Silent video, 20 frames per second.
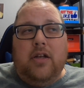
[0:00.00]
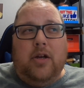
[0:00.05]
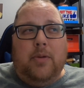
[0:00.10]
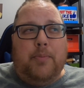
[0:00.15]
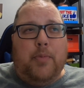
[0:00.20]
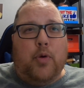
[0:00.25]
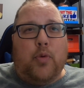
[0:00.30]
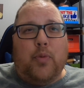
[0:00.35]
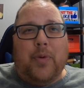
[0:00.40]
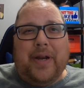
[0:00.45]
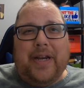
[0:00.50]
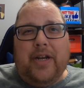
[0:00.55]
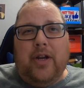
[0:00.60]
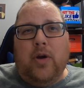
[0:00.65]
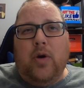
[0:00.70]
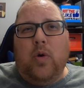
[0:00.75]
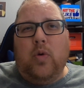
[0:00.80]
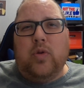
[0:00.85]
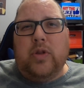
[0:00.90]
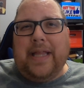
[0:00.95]

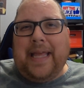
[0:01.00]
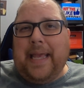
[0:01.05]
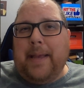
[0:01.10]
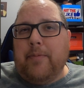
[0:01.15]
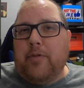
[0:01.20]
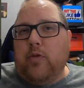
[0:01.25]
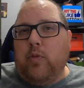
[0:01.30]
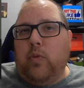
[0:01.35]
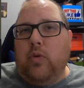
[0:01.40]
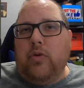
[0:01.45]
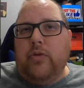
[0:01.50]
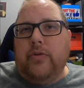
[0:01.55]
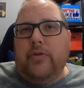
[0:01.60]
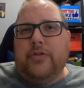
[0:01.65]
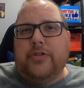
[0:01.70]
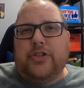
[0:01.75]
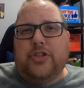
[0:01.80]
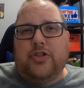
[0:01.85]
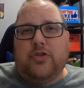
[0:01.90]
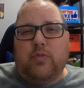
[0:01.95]
Merino Lamb's
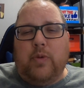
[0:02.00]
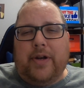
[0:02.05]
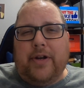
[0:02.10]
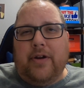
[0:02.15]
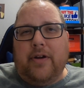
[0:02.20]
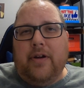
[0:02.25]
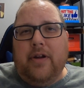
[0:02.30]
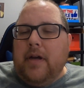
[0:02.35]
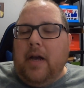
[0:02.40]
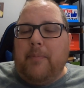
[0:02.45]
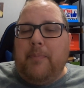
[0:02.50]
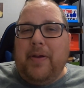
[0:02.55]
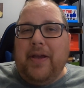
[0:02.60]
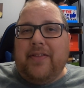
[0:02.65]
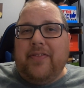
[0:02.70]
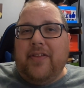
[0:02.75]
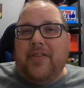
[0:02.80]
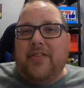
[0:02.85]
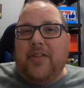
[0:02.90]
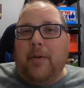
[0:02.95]
Wool Sweater. I
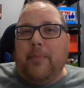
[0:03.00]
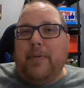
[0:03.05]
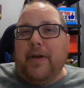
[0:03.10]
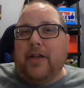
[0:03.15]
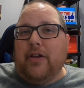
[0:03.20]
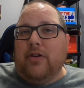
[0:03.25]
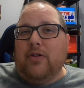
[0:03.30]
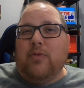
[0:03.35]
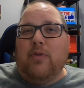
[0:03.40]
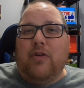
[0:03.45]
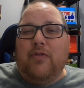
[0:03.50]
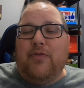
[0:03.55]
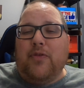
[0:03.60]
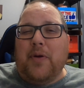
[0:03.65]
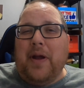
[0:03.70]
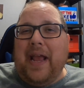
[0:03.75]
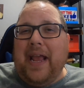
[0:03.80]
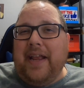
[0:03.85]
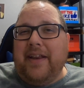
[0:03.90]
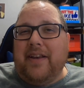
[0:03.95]
picked this up at Goodwill
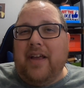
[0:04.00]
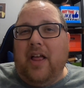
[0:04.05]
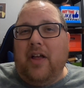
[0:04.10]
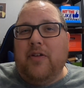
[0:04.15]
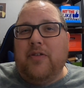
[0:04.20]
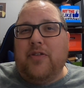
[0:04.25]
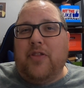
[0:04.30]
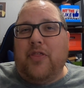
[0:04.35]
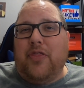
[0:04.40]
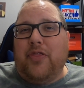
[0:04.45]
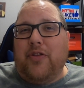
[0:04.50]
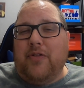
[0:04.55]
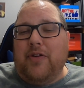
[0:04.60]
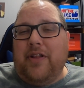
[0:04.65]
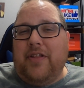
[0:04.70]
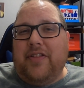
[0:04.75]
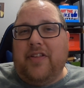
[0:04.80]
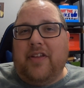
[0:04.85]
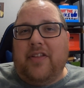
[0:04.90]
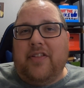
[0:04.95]
for $8.
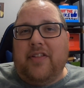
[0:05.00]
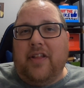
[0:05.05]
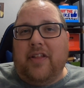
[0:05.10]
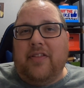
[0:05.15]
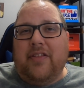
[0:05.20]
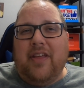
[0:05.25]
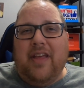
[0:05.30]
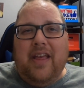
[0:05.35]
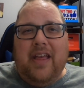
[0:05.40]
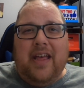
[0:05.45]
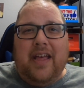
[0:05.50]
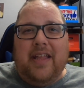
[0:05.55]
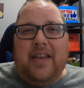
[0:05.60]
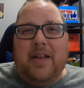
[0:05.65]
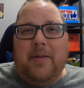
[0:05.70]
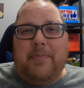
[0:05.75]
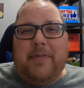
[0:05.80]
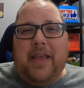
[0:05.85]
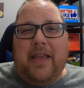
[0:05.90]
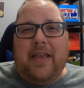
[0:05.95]
36 cents.
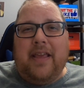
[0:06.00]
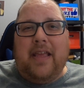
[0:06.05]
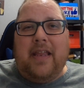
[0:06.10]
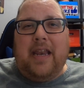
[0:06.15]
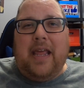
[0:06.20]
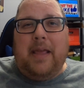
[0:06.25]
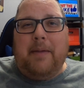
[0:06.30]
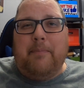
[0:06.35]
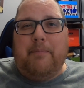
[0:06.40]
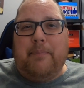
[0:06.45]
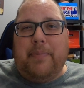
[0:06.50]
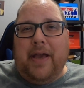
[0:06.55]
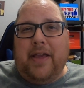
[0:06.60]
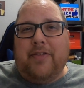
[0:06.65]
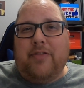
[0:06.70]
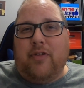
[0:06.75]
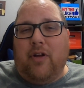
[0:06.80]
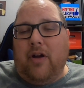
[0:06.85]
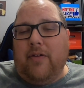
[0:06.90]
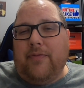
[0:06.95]
ended up taking a
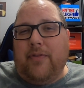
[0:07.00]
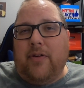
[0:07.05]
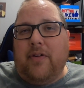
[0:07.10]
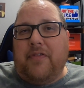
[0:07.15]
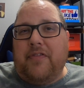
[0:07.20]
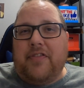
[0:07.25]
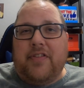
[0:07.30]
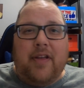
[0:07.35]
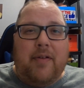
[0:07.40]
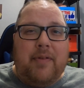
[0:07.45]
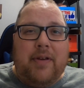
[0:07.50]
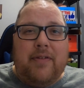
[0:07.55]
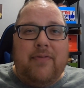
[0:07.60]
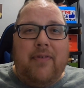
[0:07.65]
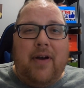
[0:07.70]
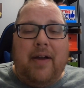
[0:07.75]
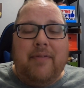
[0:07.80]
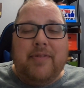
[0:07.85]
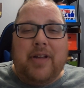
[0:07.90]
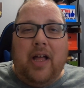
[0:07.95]
best offer of
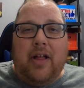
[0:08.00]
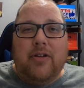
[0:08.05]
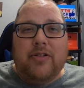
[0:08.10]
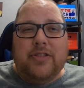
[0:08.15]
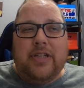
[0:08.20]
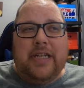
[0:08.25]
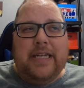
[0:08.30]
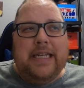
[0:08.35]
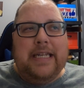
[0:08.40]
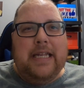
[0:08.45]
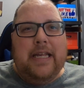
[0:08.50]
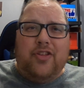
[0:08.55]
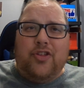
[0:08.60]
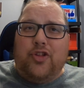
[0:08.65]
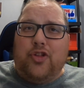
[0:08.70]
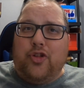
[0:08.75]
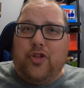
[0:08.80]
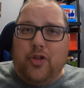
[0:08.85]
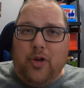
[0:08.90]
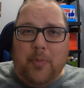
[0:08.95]
$75 on it.
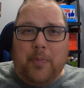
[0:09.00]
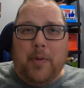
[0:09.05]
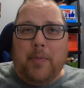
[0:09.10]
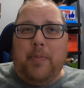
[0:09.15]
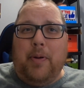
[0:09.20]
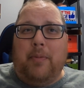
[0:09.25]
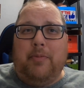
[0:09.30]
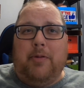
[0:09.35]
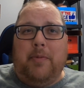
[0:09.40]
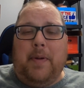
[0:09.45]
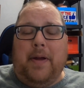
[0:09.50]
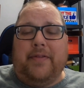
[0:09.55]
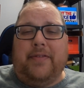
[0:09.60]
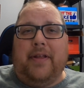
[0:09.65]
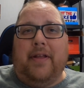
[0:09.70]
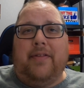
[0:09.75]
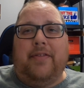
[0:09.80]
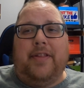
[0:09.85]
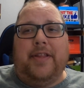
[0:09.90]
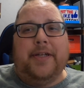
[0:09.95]
Super pumped about
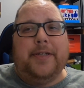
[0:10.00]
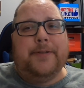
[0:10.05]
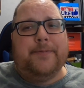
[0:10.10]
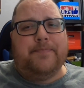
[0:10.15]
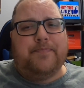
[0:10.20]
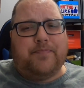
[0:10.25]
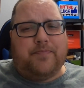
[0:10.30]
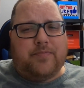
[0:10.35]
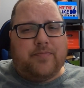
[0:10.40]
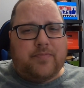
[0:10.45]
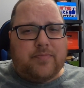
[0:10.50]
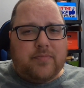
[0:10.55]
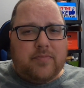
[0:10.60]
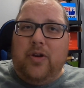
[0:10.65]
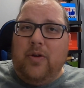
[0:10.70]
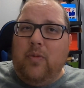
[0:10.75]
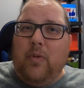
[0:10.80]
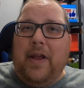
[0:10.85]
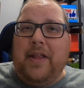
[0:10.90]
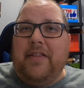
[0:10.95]
that sale.
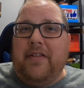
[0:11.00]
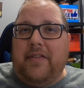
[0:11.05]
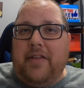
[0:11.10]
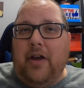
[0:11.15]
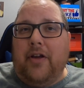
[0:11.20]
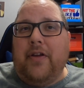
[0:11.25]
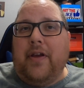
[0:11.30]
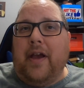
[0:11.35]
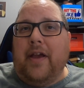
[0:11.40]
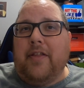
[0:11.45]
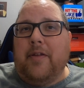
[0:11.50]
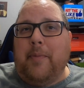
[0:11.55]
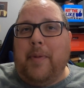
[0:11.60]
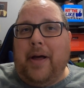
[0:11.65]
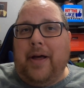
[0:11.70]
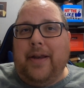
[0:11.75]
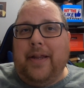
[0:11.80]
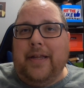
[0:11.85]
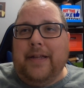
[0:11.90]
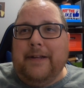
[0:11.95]
Couldn't wait to tell you guys
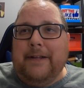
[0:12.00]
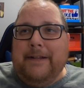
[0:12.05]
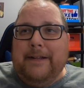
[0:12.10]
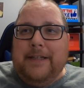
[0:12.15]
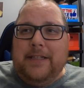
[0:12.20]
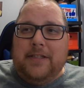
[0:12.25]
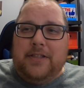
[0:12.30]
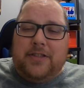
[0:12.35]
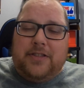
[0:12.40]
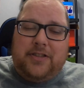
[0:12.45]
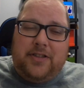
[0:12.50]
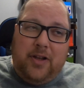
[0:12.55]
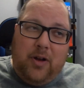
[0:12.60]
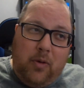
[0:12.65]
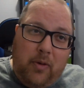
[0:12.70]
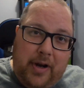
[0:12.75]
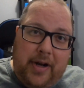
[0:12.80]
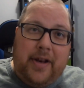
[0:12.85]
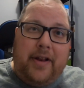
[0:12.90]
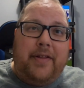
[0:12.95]
about it.
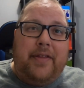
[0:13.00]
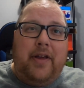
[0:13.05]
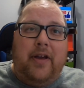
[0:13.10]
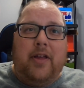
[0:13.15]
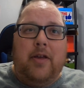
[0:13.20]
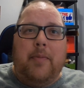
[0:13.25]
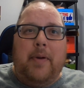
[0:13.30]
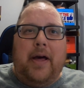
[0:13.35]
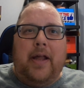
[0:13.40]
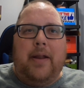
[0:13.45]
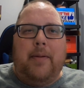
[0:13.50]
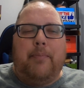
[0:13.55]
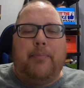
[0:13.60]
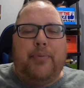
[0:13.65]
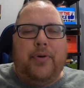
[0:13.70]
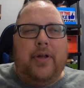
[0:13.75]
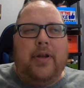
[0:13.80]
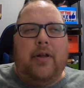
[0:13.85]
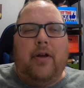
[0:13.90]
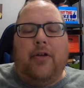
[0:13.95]
Still wanted to tell you about it,
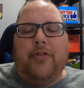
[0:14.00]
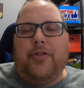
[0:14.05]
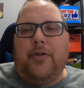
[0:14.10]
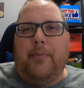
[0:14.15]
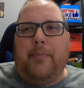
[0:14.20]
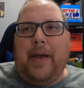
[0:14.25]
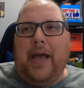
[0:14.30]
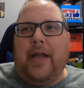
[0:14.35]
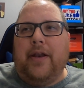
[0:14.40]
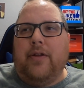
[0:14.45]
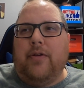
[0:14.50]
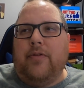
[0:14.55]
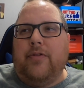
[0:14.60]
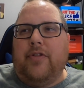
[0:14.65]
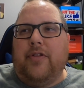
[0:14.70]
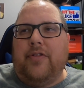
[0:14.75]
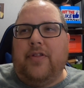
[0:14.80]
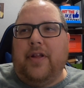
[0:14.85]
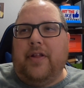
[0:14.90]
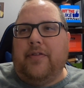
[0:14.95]
but also bad
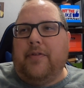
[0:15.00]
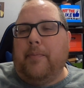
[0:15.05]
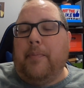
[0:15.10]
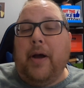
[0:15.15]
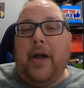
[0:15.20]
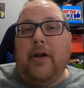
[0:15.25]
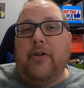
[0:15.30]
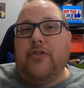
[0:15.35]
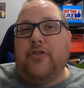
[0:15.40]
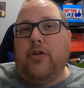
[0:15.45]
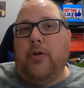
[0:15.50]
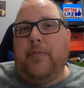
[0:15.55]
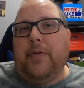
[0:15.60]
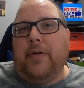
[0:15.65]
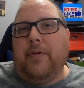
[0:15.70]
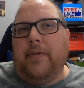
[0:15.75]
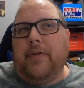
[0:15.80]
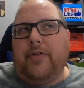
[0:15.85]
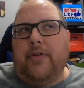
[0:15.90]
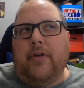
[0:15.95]
news is that the buyers
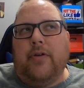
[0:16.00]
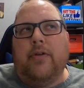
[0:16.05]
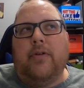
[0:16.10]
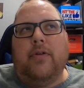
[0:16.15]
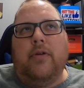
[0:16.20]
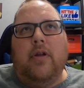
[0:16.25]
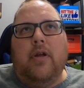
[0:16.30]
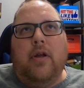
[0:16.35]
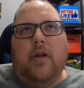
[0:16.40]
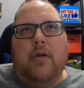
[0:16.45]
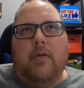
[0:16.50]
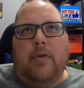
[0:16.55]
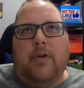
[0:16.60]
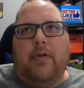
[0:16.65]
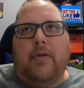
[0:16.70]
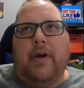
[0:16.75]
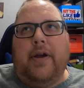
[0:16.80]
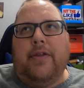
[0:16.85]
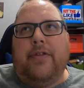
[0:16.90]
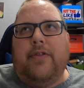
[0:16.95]
opened a return
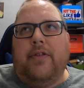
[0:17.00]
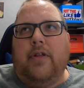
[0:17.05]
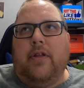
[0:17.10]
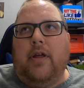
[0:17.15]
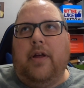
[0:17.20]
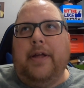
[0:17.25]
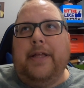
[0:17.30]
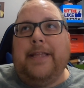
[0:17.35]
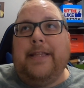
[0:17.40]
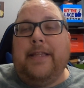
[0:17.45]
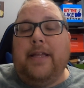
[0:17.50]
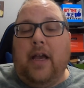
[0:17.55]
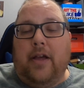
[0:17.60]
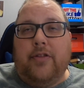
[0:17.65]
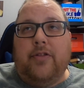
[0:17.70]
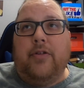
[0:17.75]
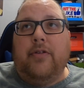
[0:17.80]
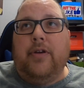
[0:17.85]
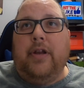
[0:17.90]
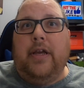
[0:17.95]
request uh,
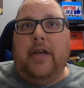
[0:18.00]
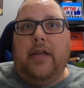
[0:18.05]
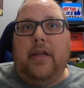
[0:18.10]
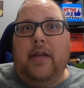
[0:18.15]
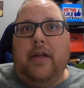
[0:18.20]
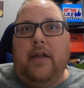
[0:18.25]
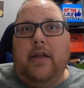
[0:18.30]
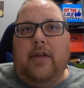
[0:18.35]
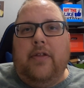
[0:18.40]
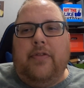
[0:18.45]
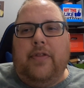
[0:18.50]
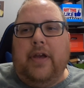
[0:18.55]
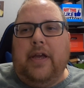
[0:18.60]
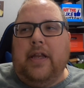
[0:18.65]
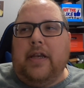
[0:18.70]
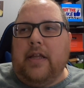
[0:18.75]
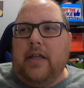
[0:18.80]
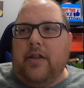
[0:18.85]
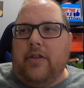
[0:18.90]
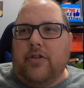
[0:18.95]
yesterday
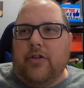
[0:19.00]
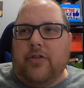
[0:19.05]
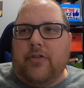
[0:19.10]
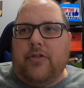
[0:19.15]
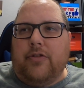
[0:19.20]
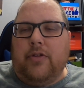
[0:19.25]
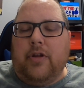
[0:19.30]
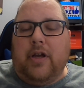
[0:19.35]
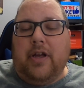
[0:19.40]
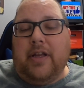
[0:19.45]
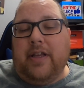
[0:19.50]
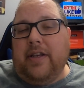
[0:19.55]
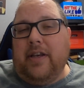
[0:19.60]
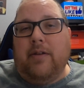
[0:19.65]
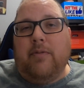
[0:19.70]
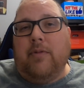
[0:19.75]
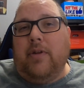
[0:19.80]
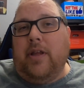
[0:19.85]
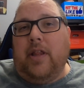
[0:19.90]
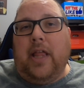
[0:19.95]
that he just uh, he
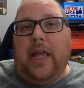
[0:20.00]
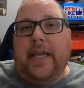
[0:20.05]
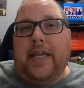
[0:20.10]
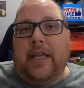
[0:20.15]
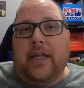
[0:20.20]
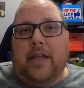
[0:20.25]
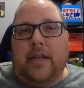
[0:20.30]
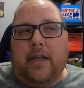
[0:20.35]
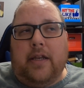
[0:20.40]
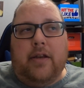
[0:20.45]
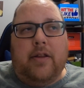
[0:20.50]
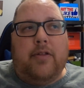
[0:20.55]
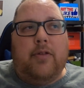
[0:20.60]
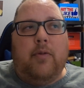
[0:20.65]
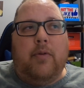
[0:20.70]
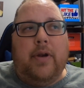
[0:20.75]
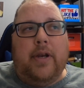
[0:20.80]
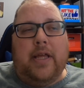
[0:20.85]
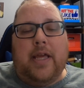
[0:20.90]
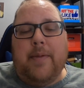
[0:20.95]
didn't really like it. He
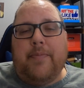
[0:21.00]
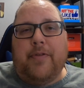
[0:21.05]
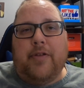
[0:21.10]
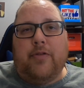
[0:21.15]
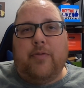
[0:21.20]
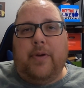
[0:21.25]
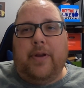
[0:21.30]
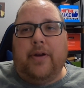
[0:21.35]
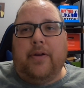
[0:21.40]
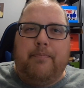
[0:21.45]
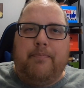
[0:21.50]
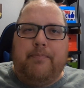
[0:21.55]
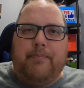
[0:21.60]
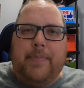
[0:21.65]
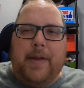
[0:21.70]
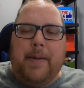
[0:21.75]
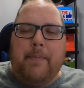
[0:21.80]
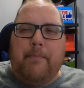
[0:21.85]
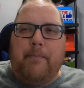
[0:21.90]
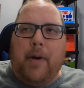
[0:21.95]
doesn't want to keep the sweater.
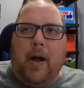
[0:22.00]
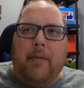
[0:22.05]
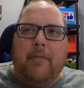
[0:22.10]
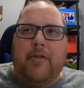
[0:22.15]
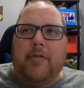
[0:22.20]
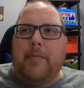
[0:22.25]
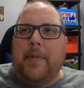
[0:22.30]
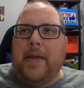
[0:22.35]
It bums